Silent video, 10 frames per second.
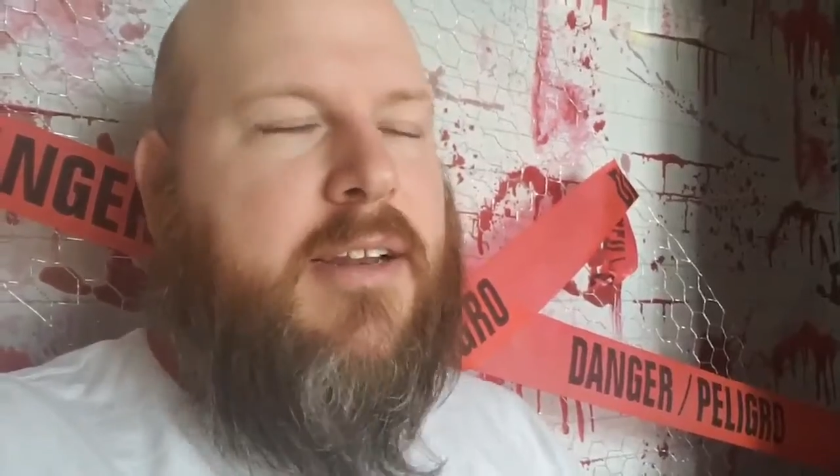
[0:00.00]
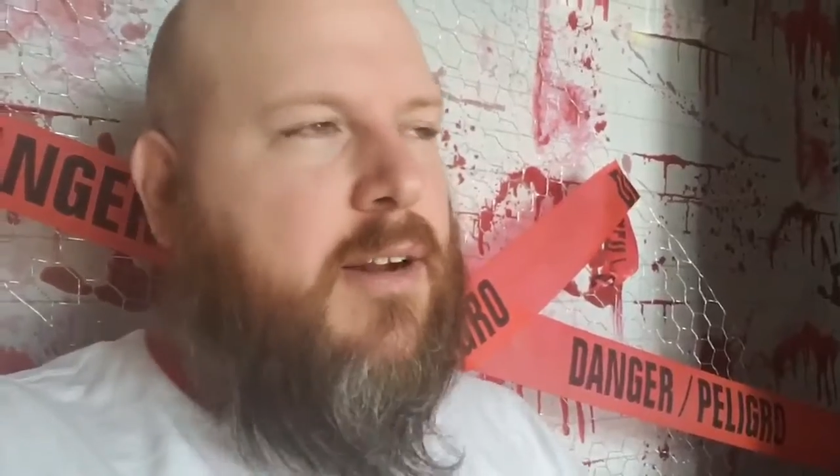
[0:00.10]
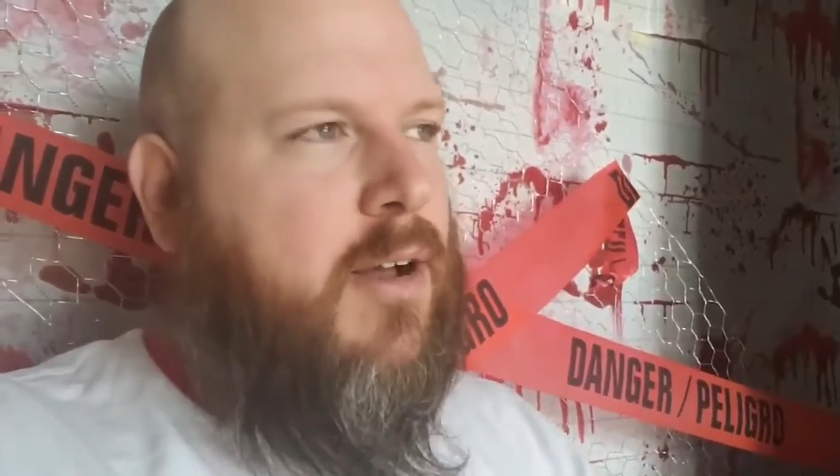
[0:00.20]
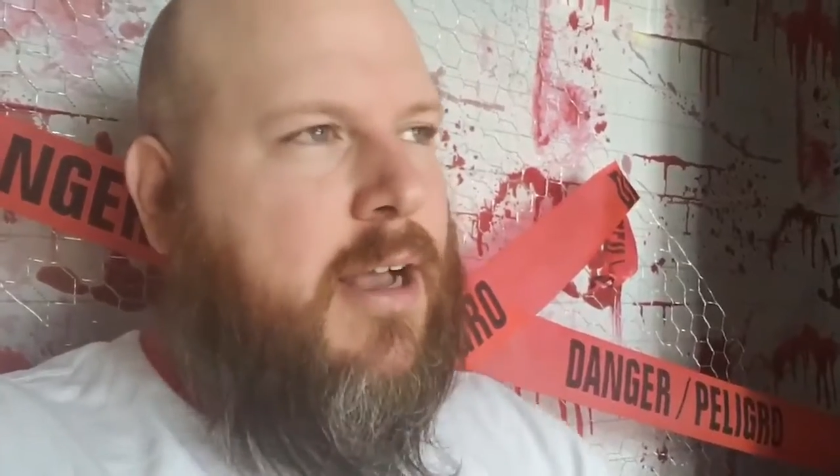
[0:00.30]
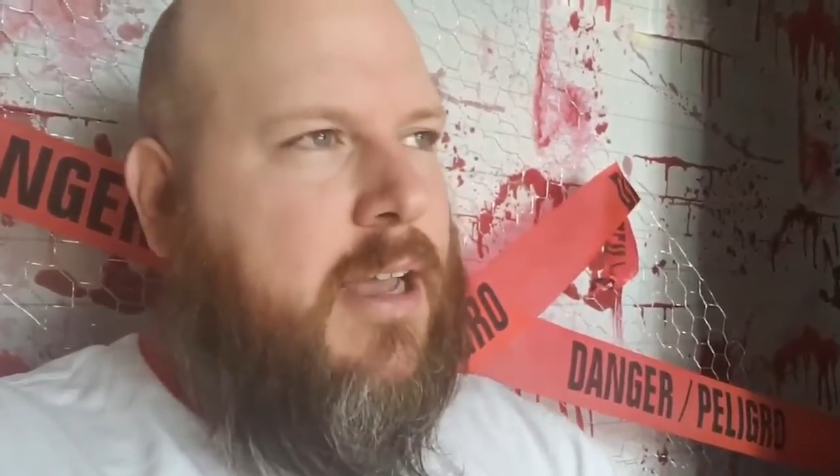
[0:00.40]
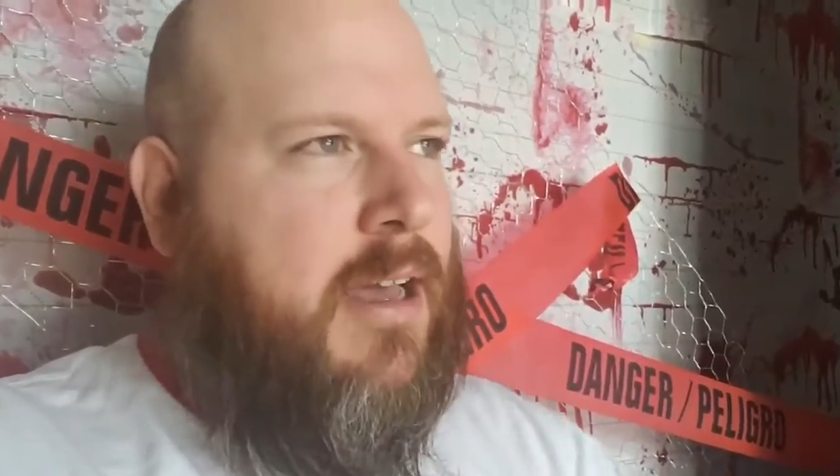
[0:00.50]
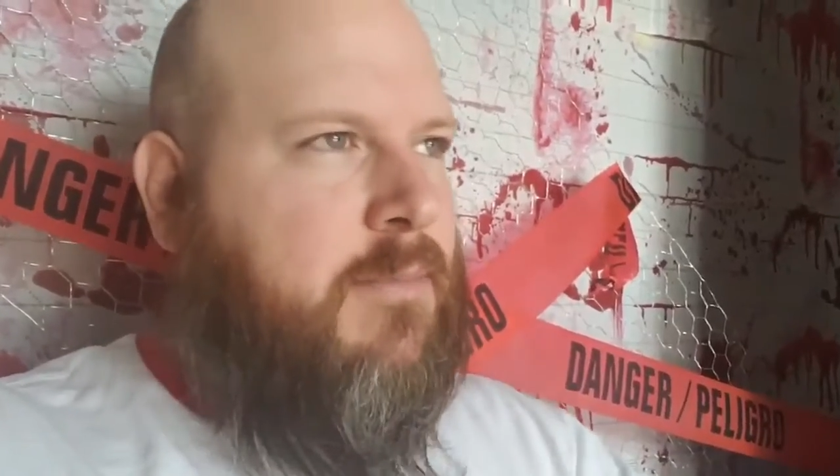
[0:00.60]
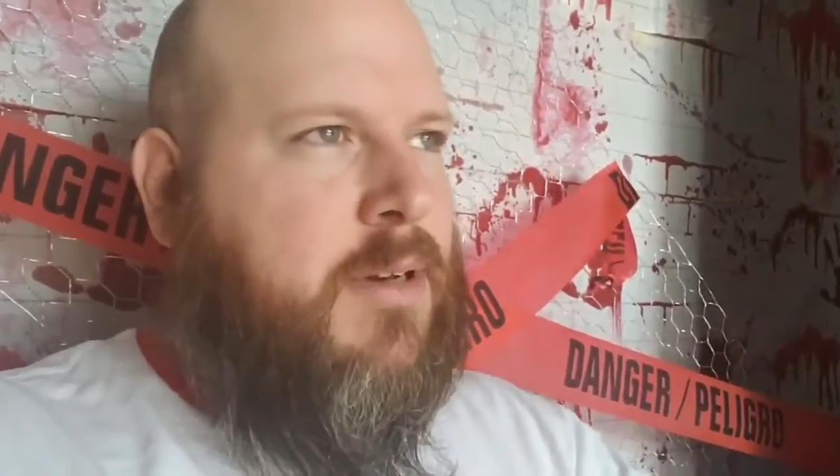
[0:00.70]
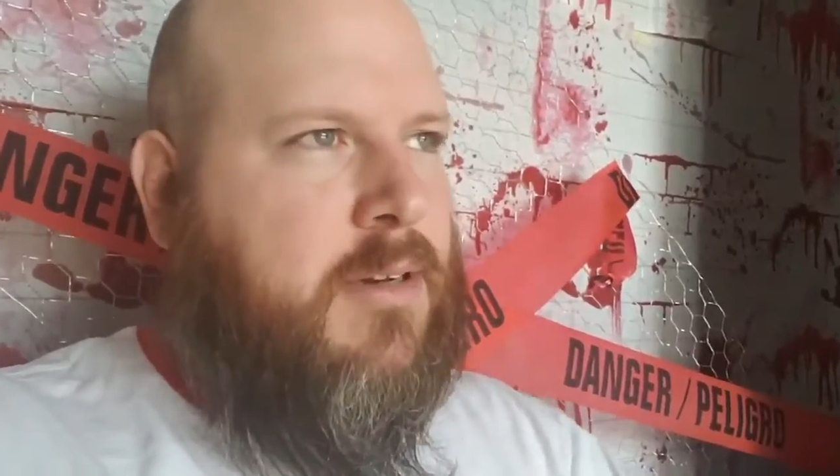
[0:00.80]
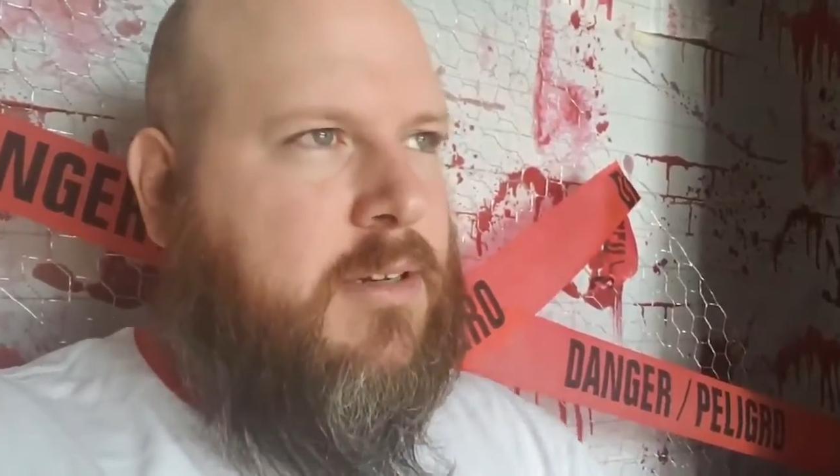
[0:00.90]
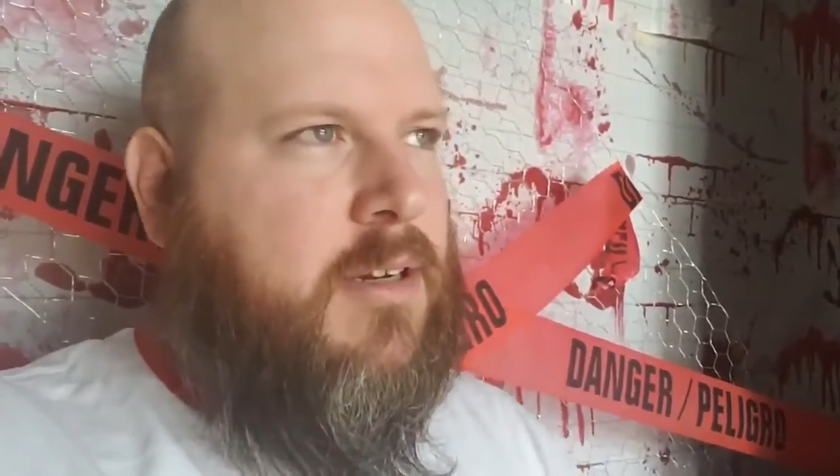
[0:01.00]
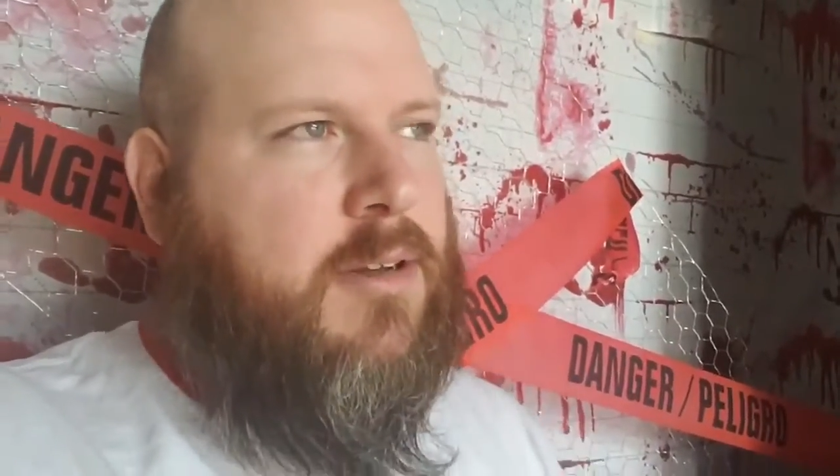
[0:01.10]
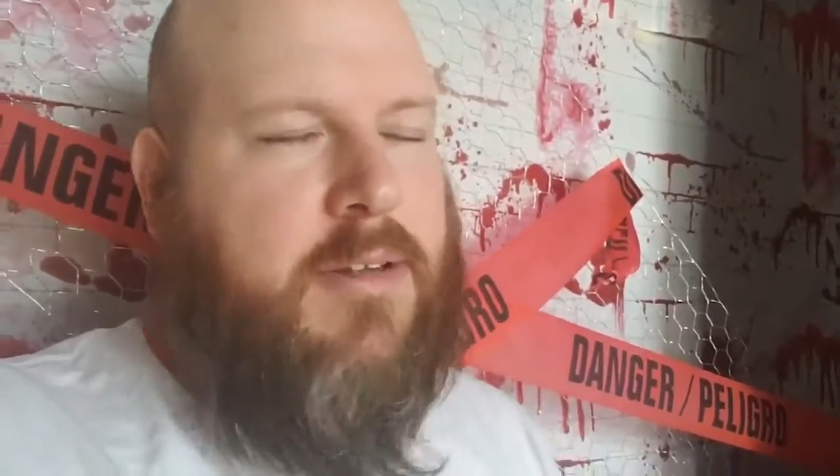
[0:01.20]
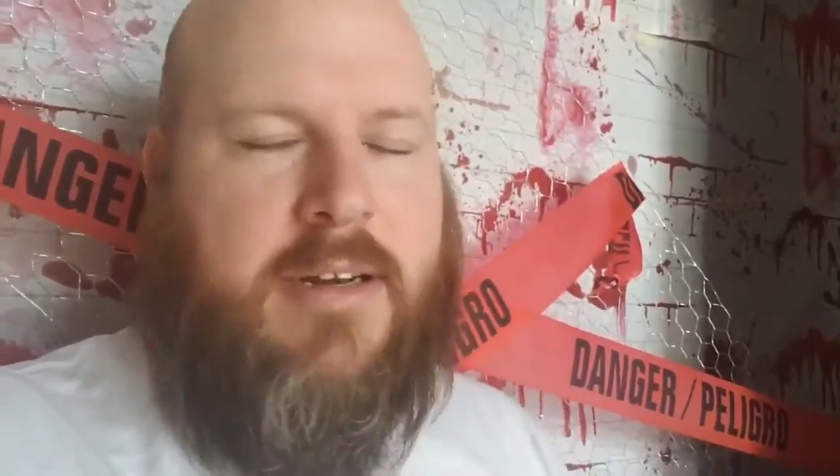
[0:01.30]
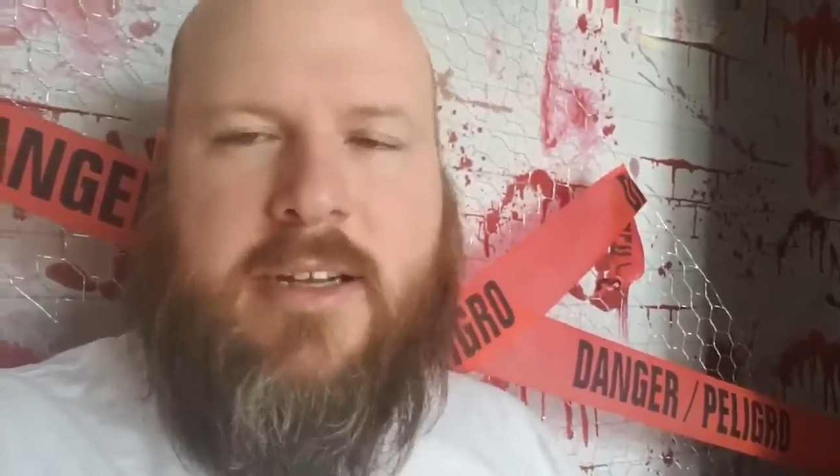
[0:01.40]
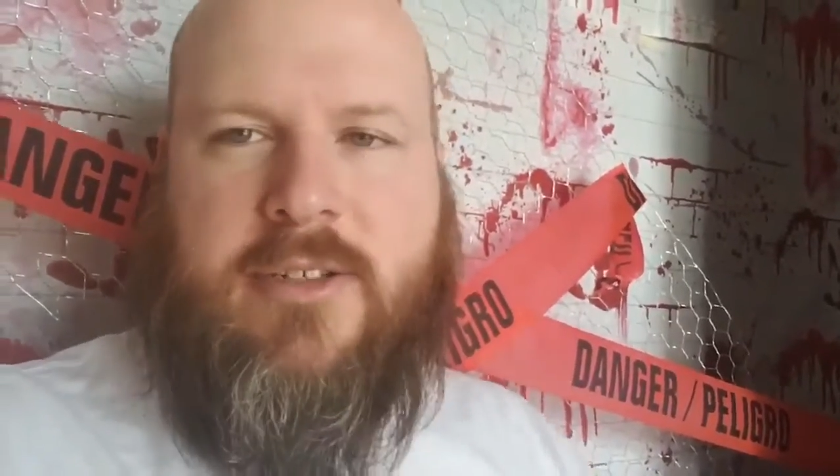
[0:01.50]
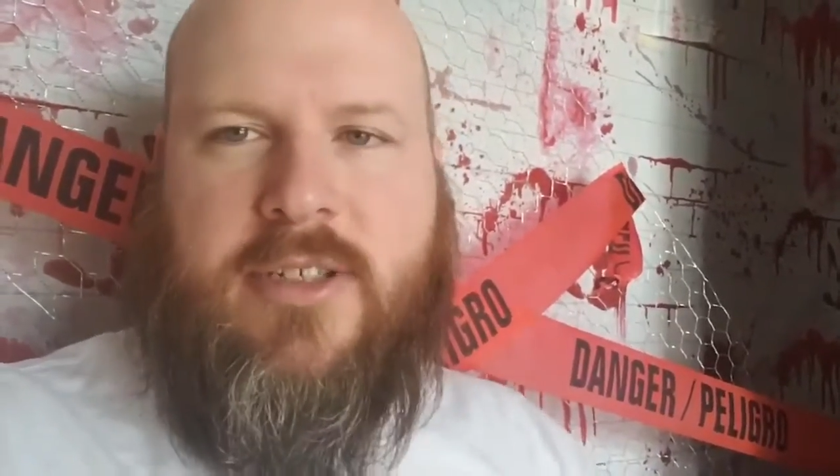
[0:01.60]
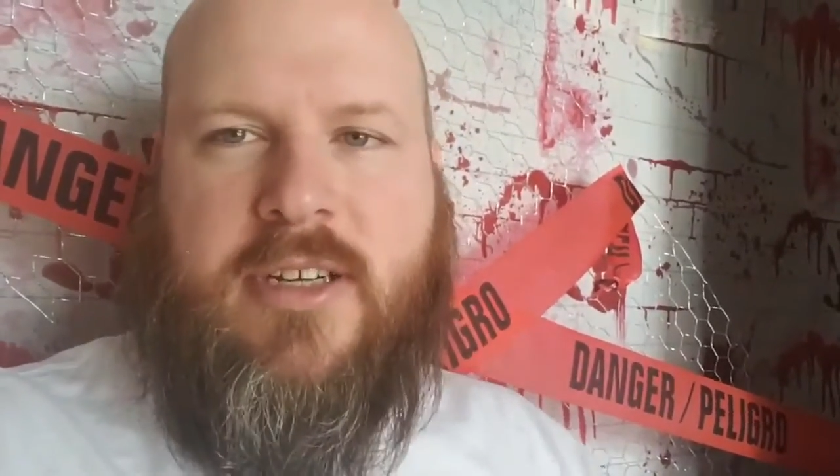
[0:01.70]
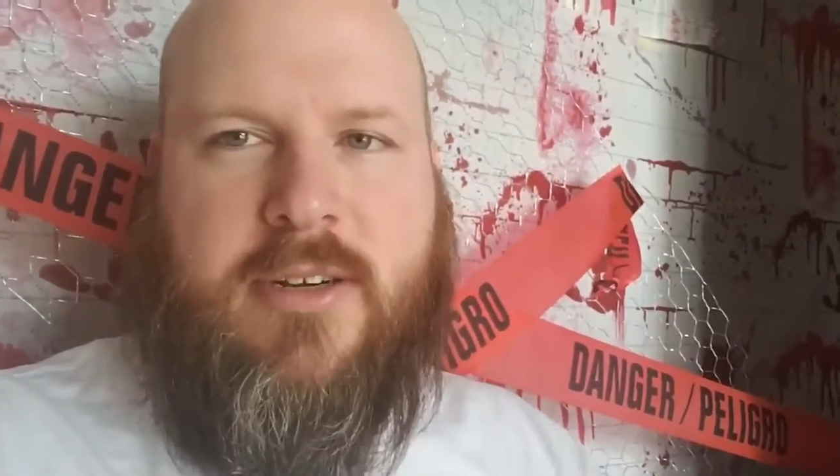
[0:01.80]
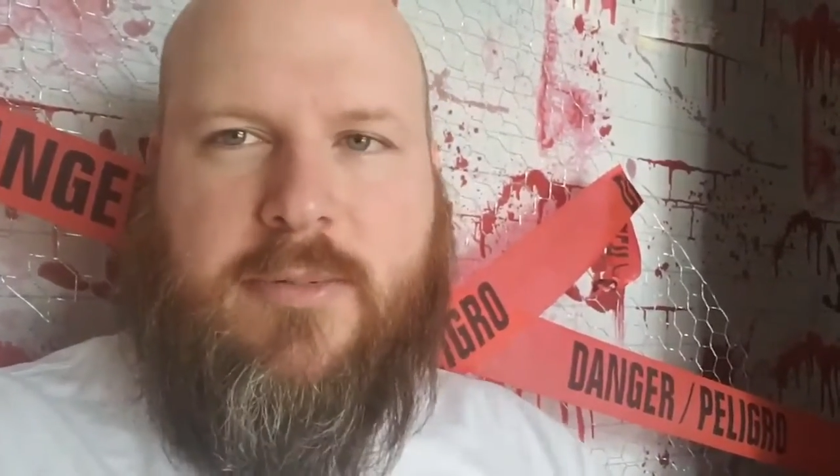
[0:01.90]
And, you know, I, am a, you know, a
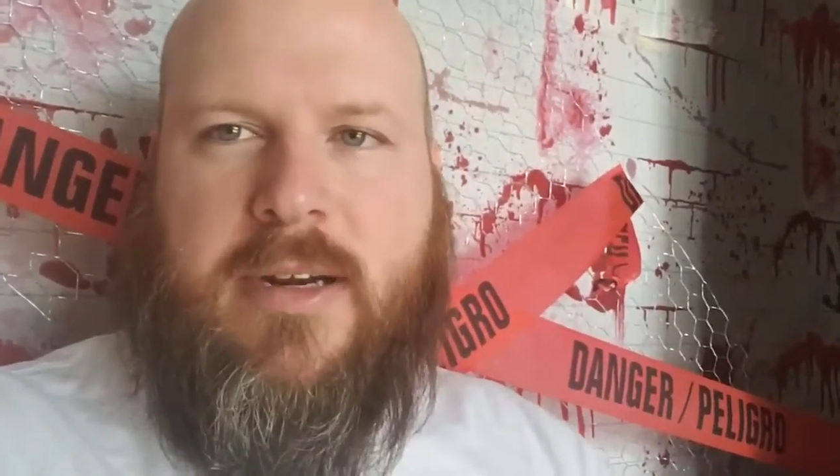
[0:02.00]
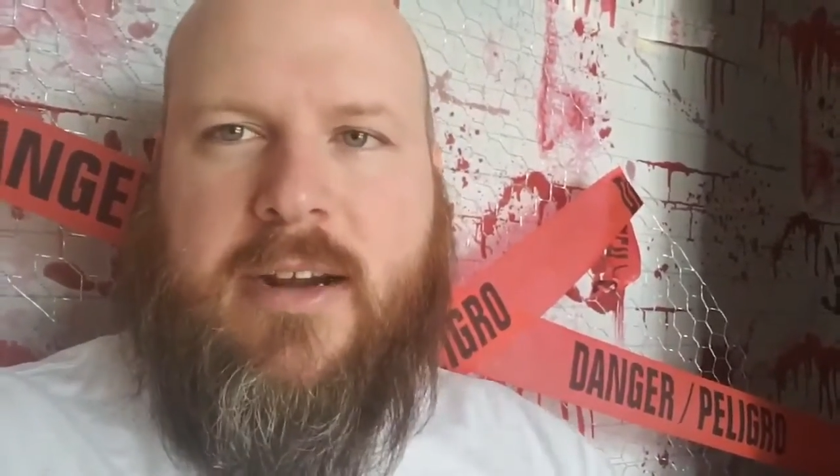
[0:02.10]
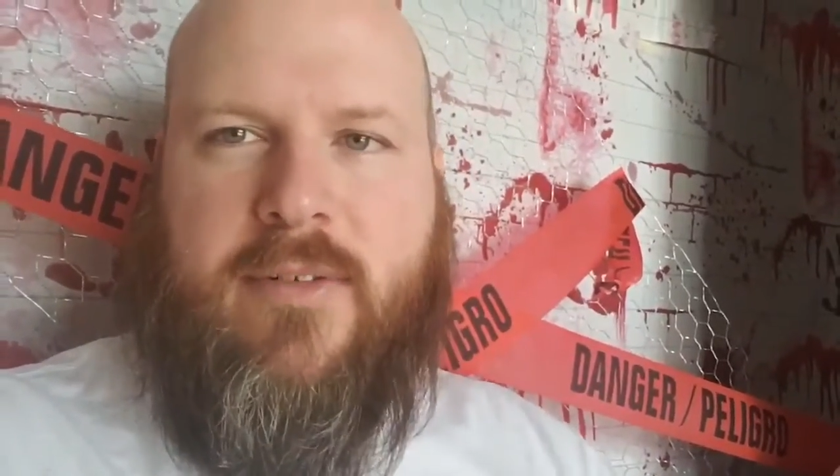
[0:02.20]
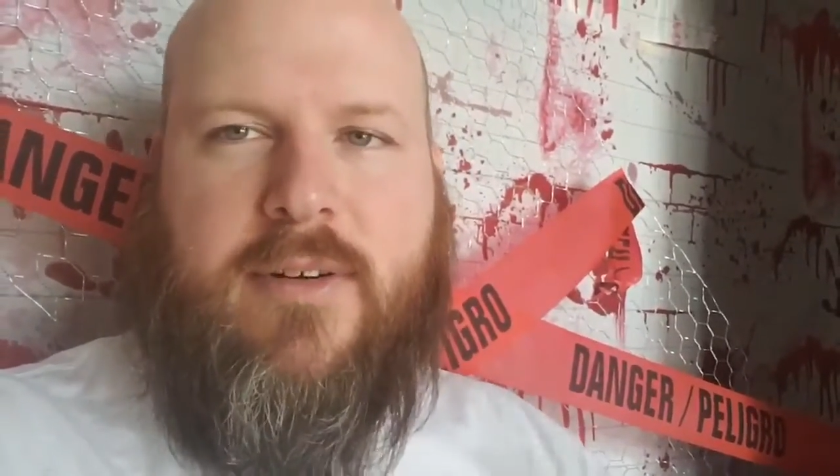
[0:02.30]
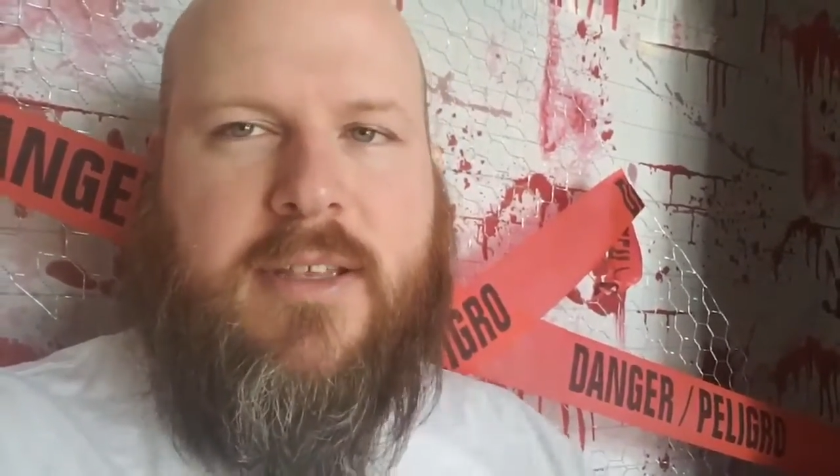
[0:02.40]
ninja or whatever.